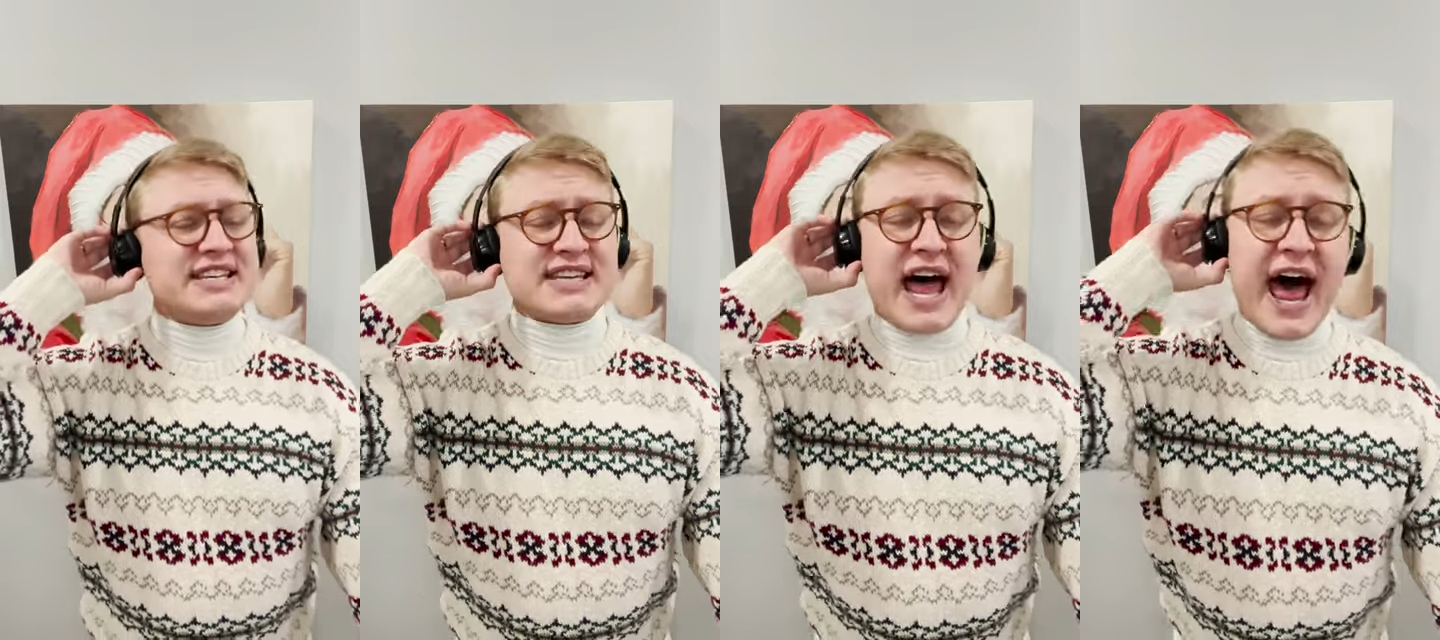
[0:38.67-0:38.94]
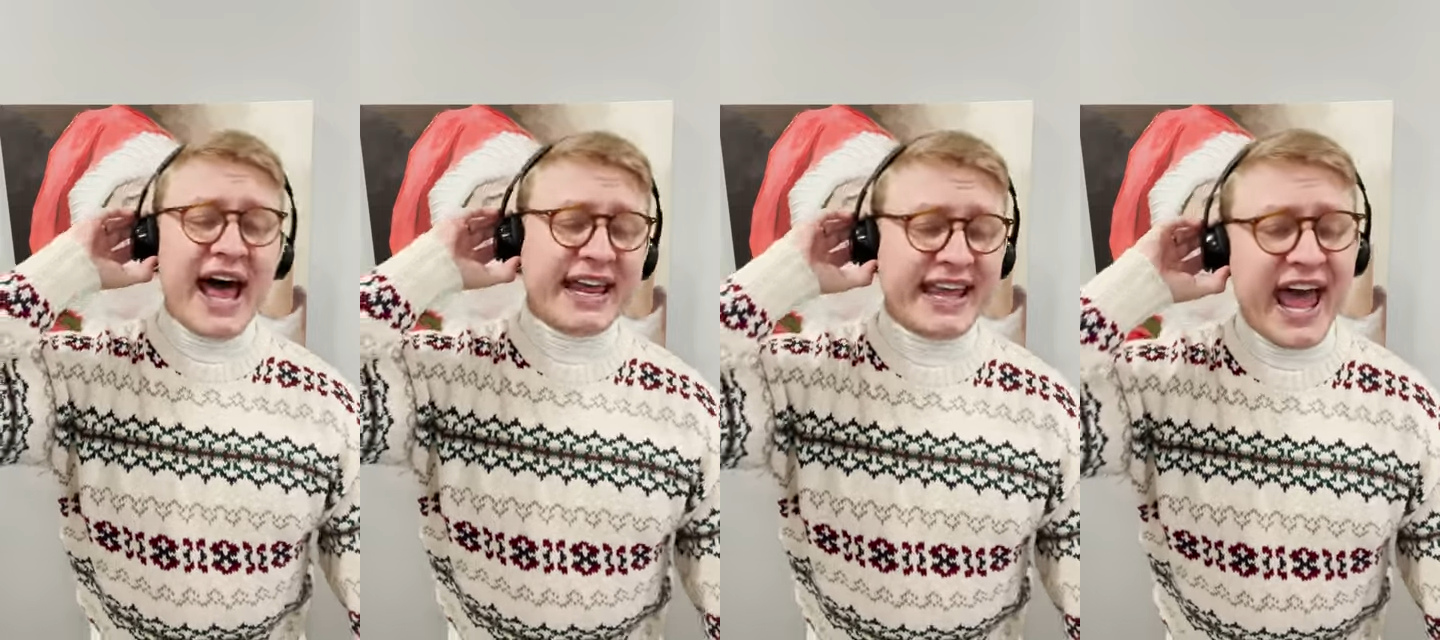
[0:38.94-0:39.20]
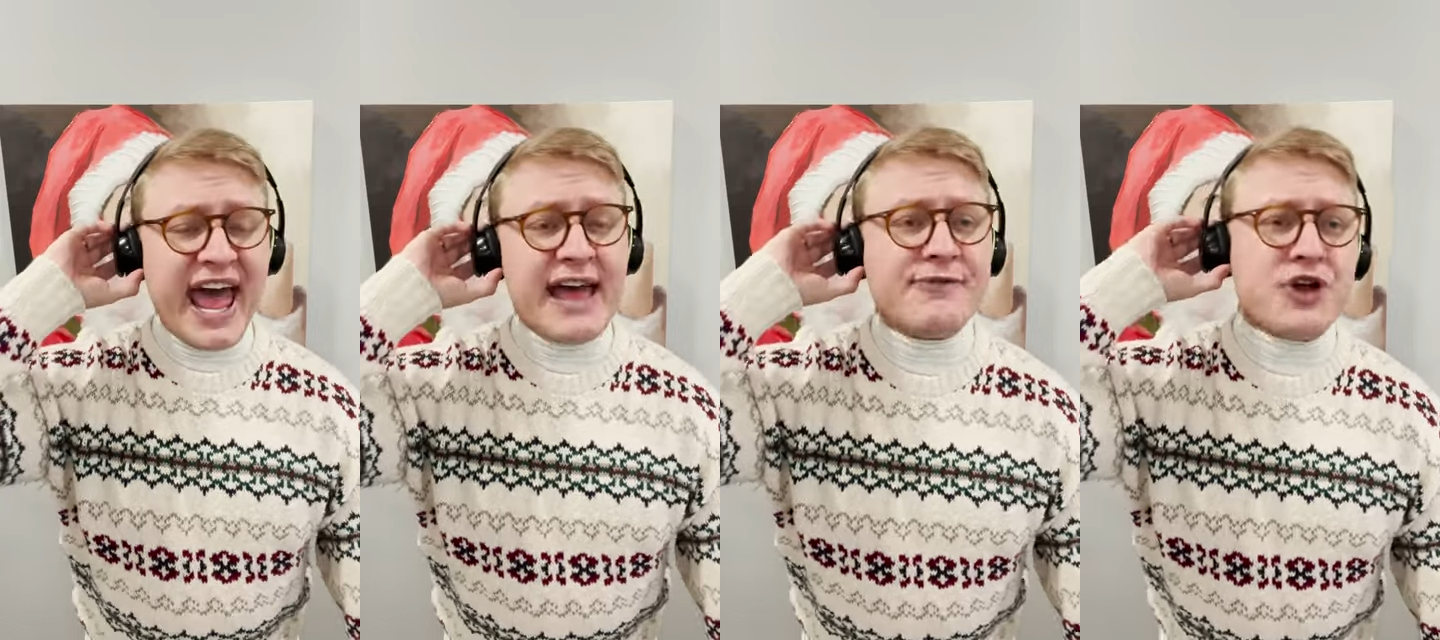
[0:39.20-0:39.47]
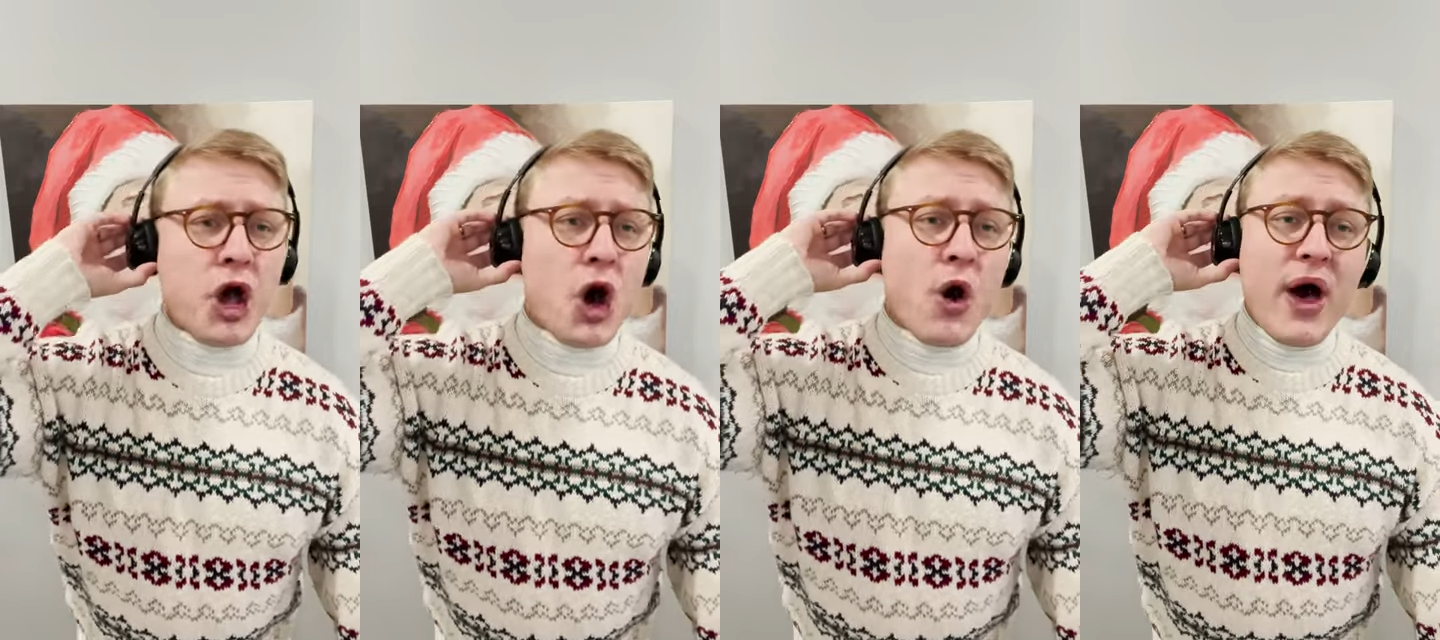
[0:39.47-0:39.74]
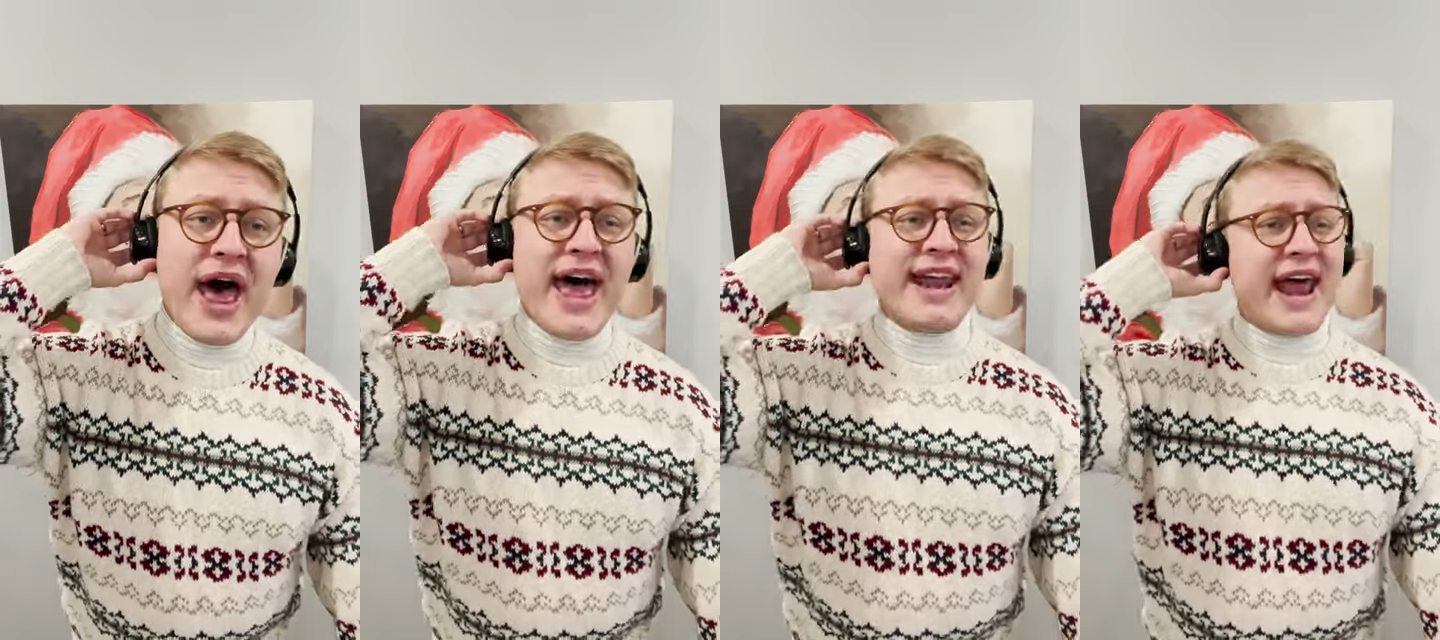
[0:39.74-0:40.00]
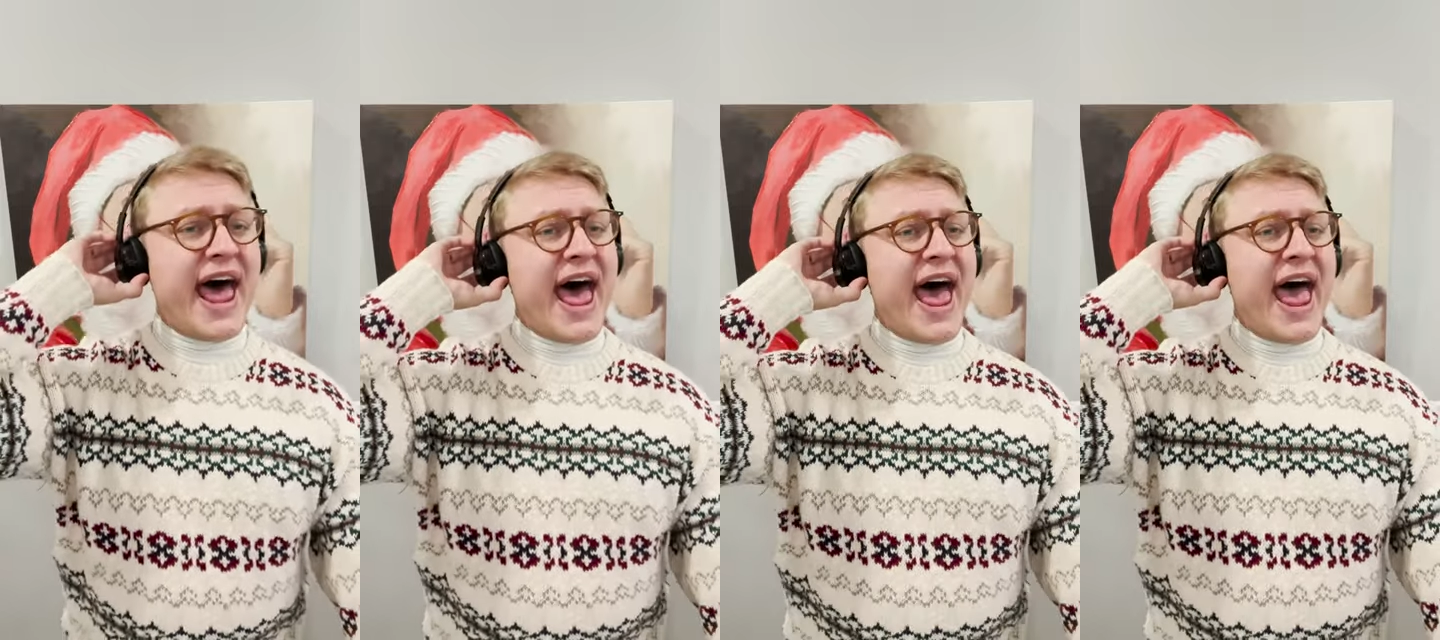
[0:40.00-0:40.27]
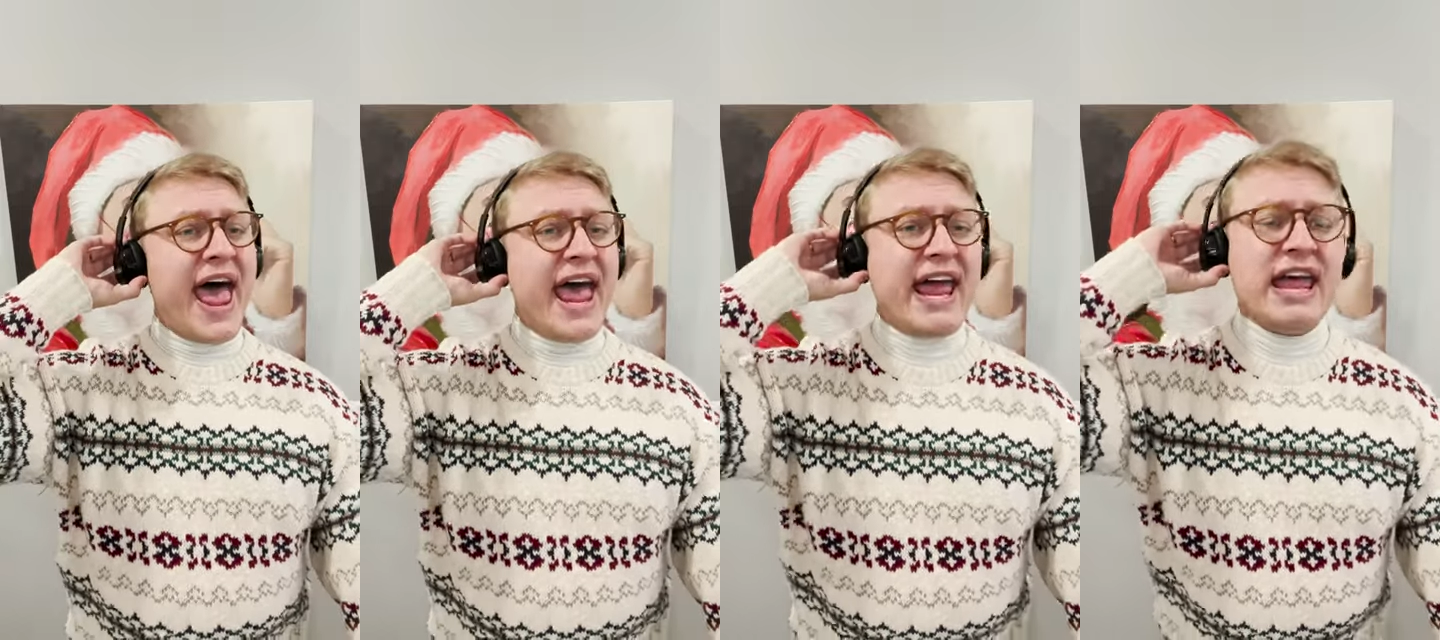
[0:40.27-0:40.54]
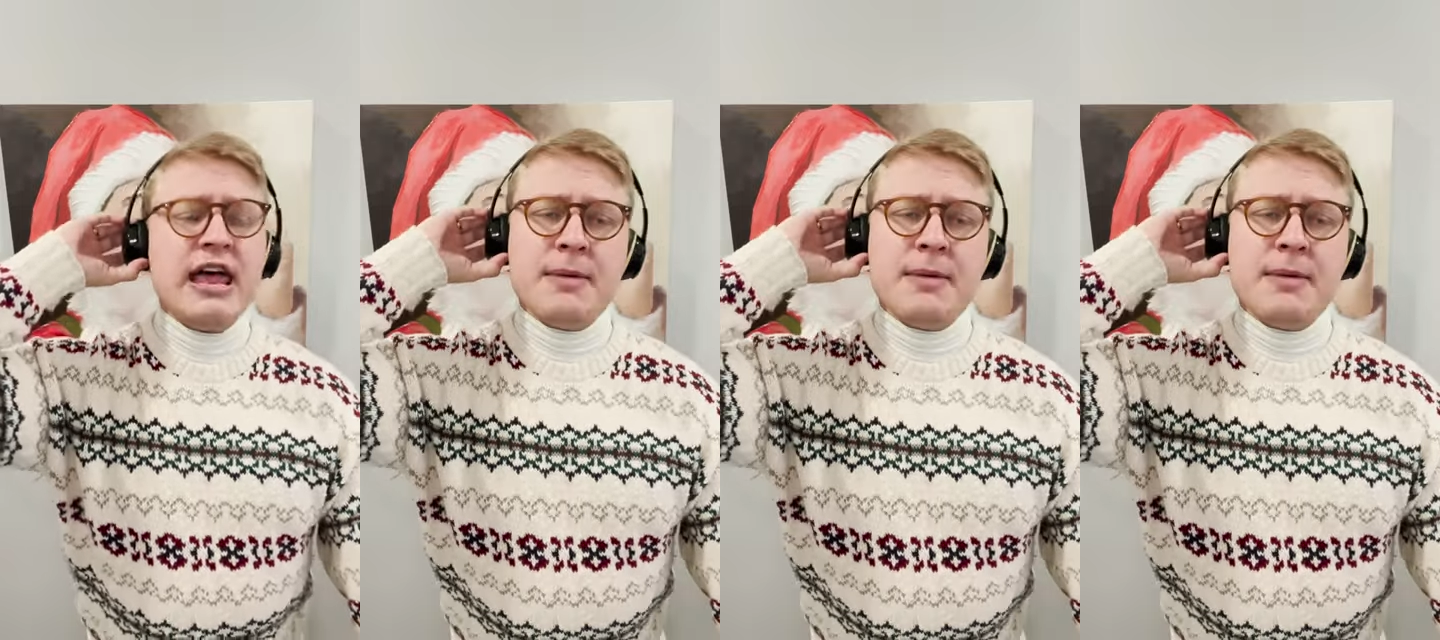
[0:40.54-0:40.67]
I gave you an A,